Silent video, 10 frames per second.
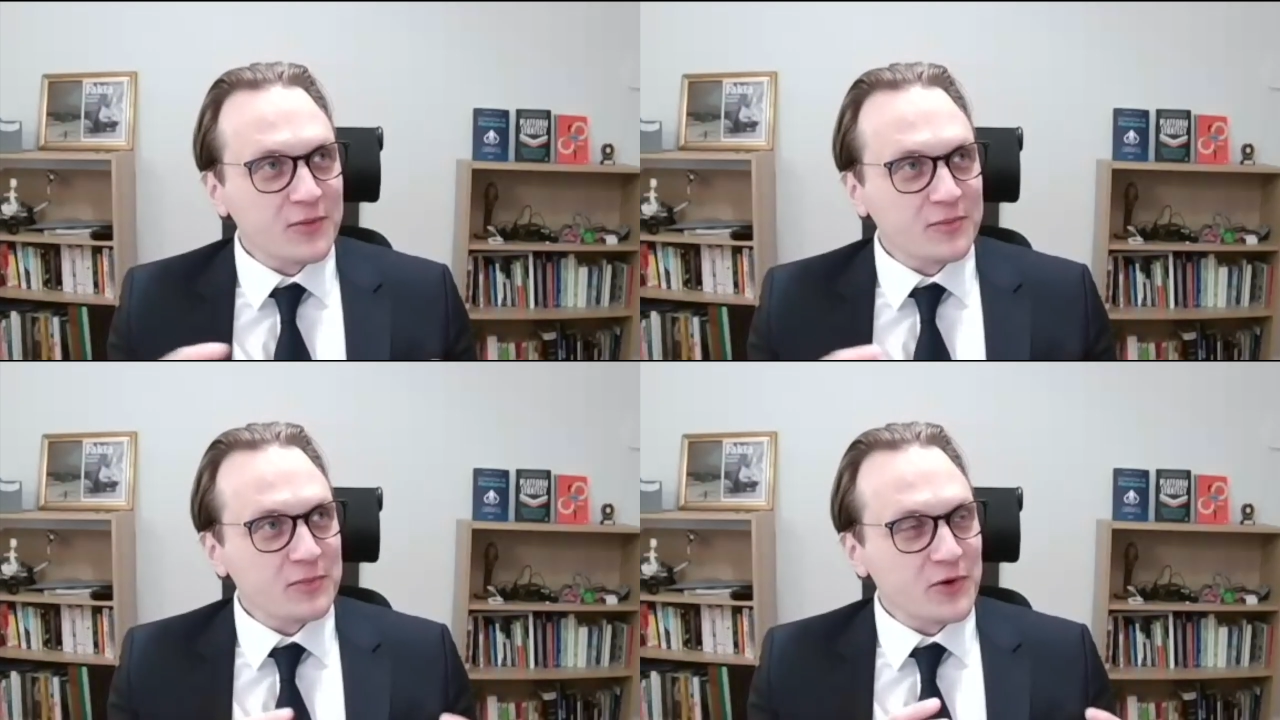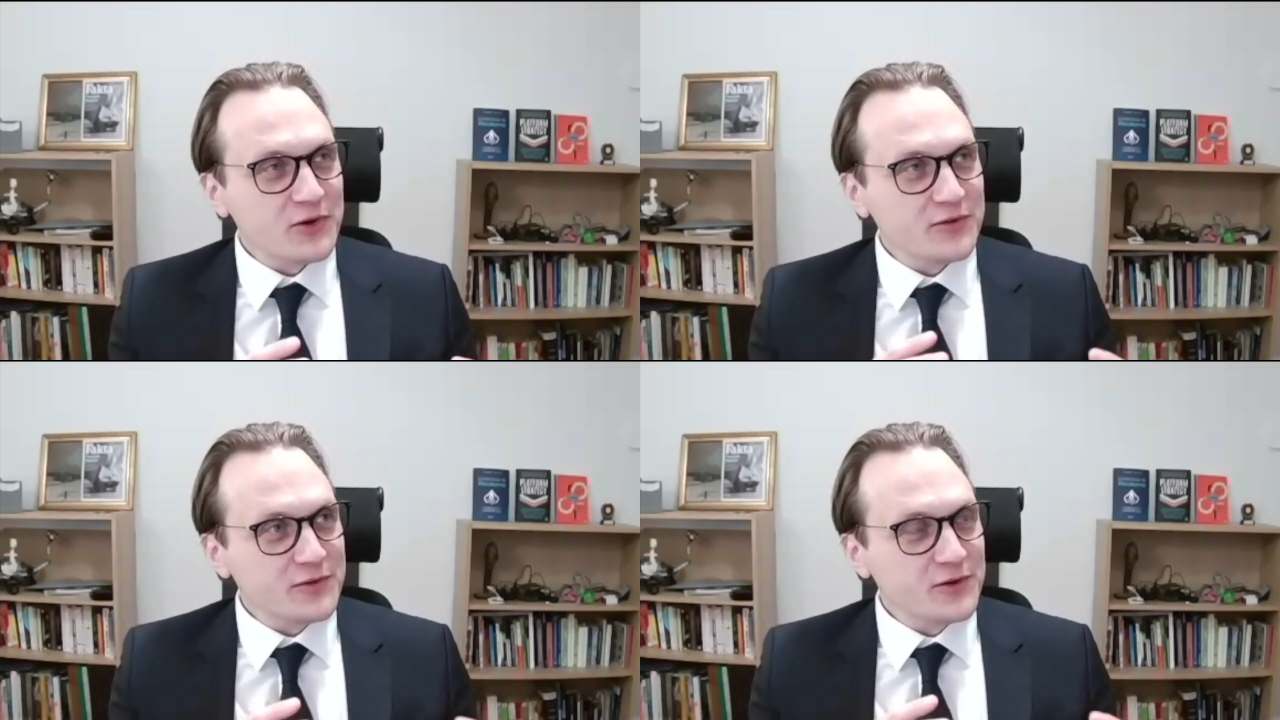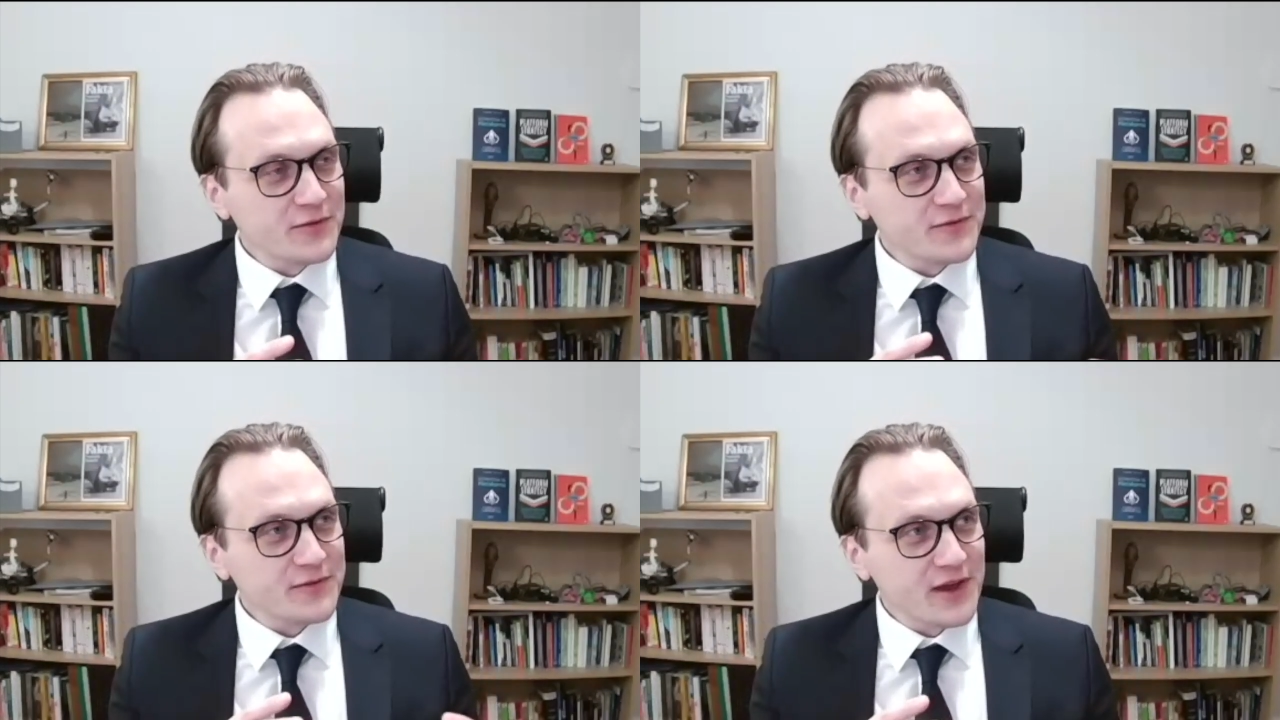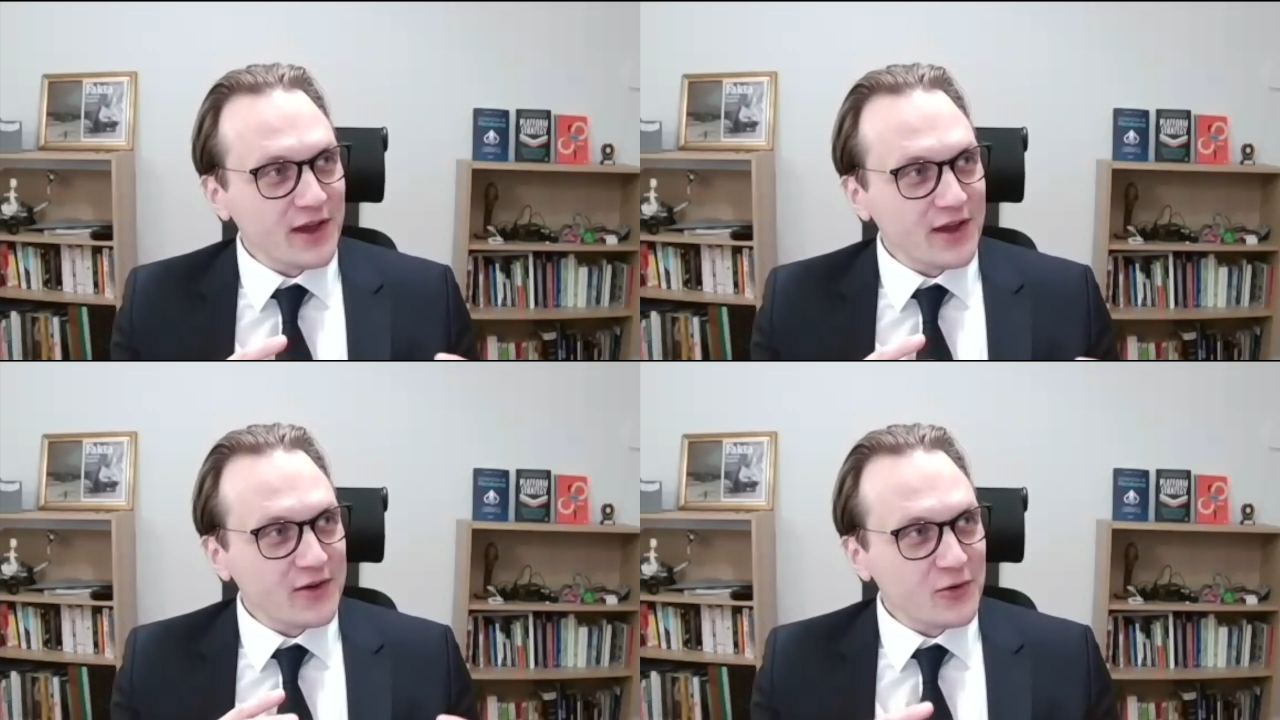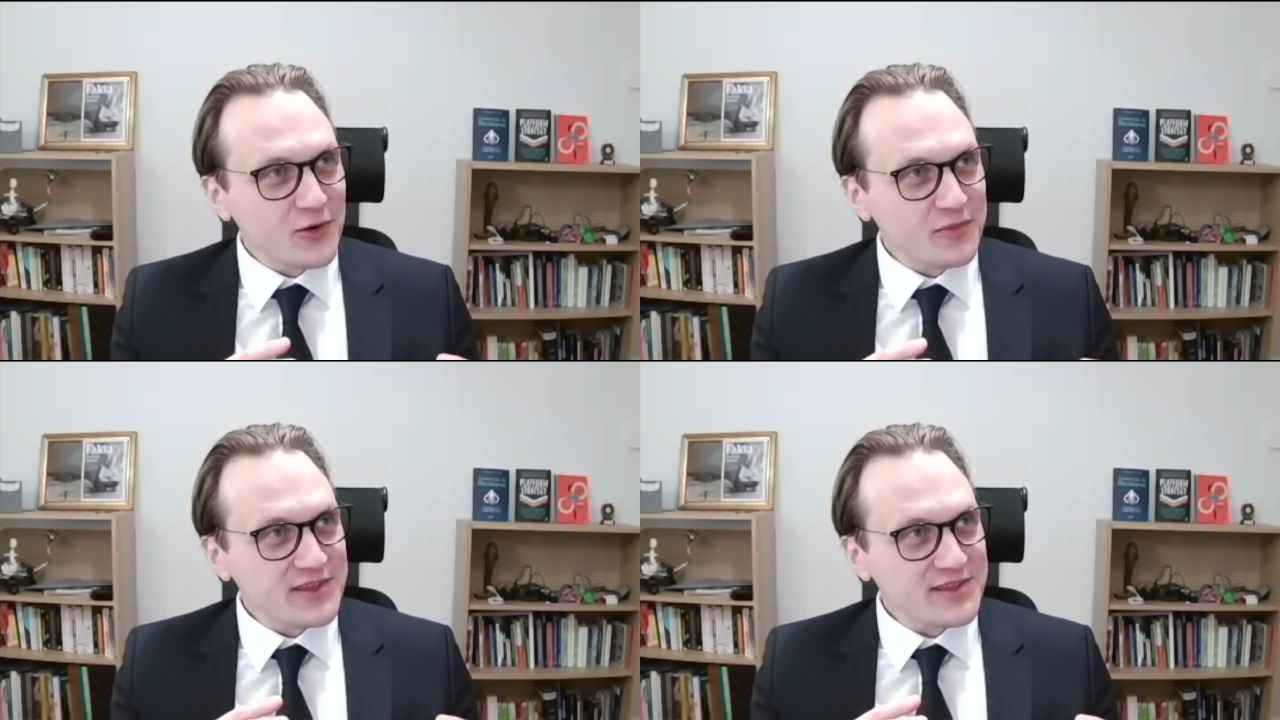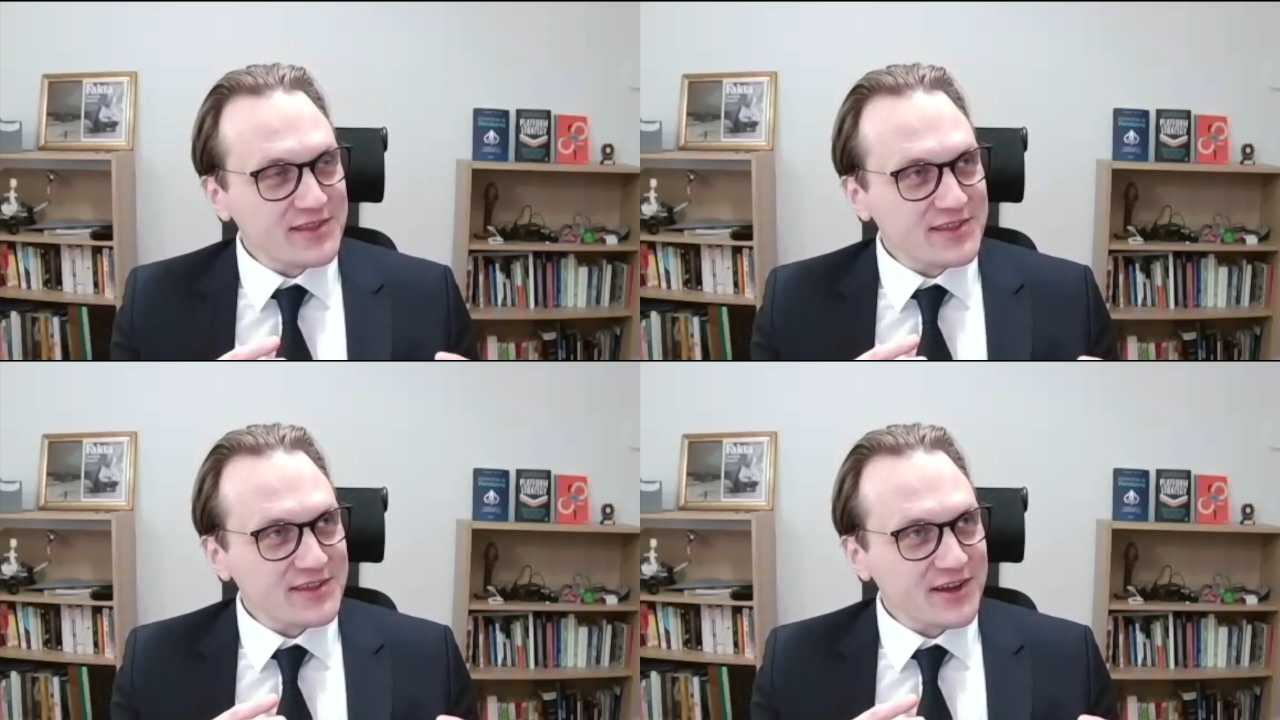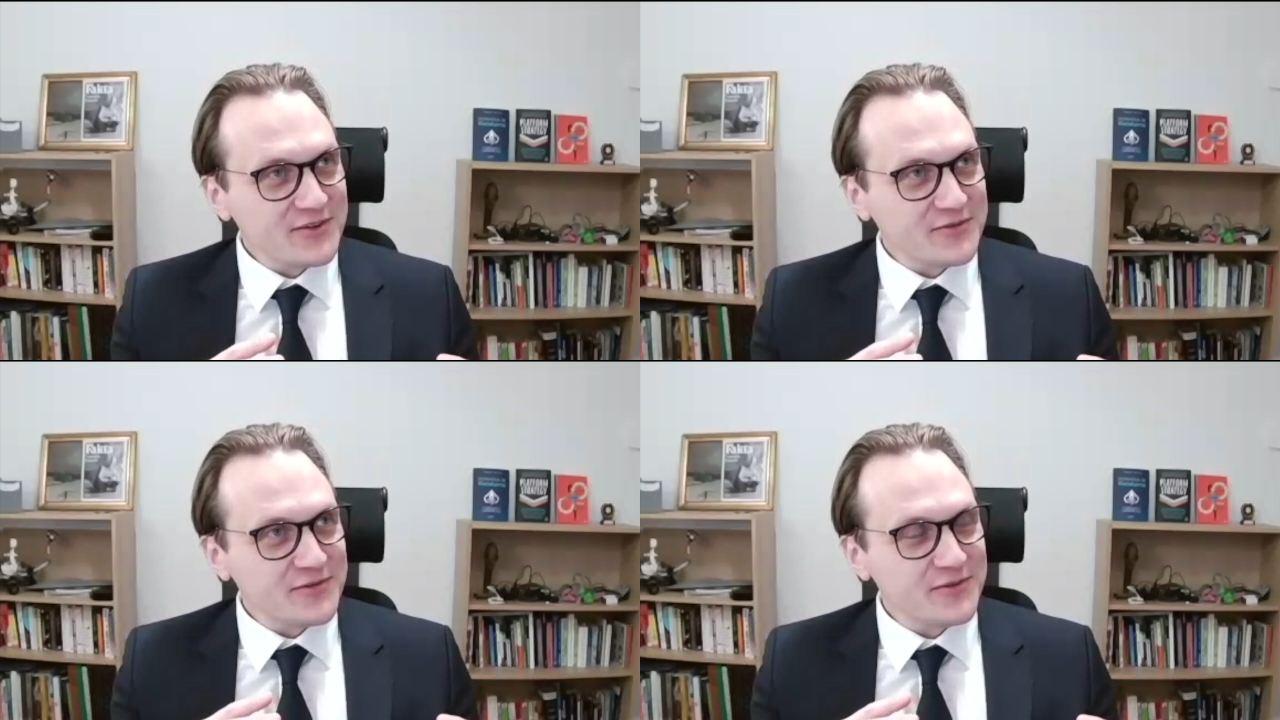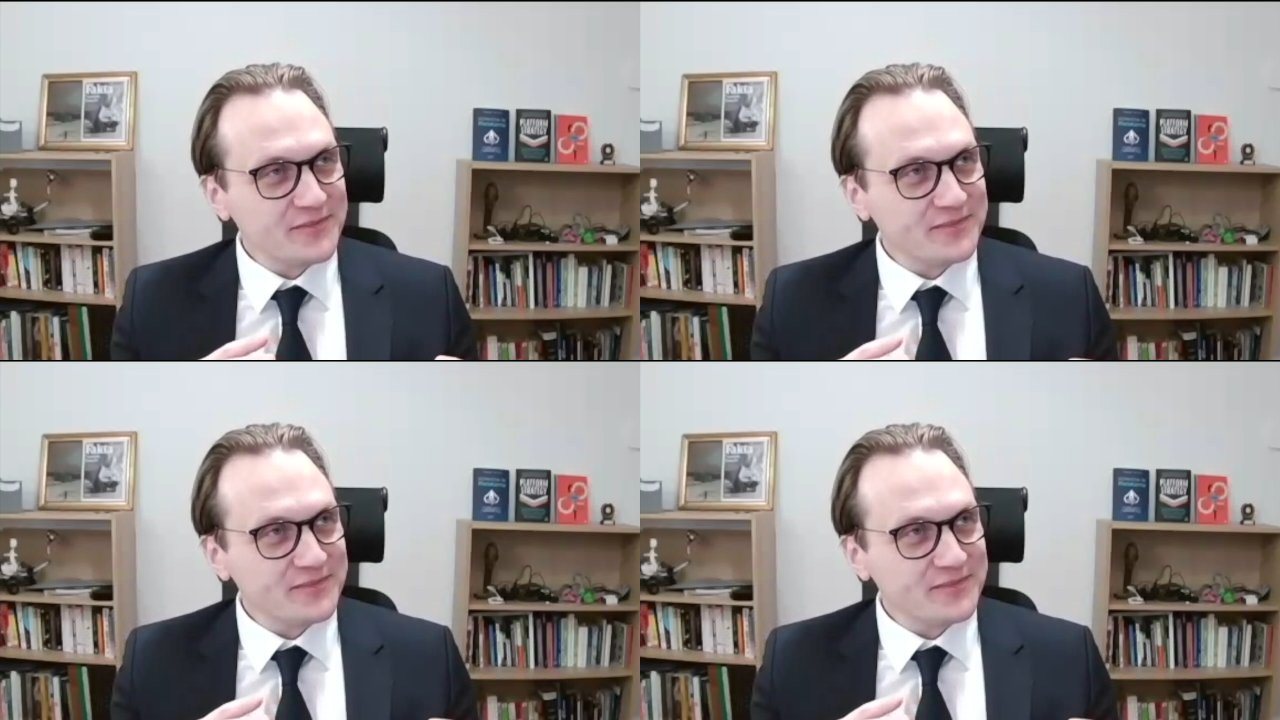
from the point of view of the core business, it's kind of